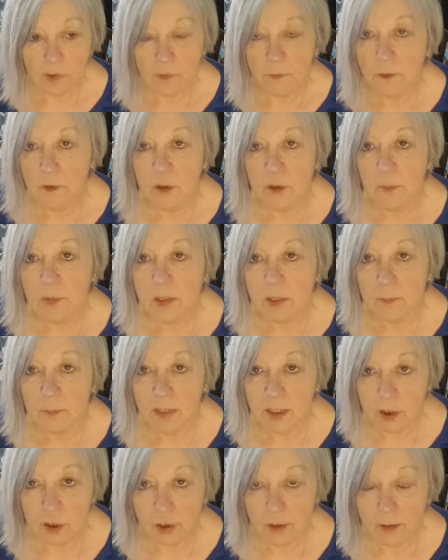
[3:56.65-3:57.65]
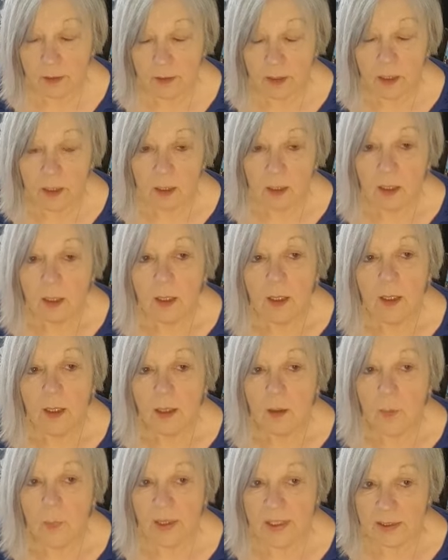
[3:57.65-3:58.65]
the Fisherman's Mission,
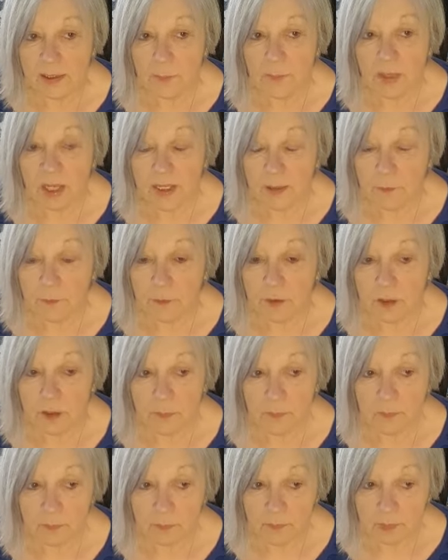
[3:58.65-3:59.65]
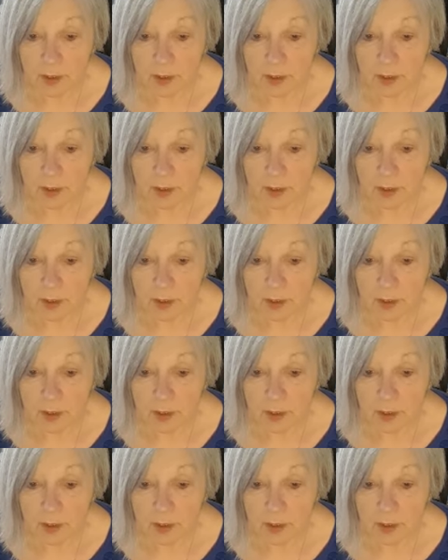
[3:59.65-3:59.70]
I went to pay for some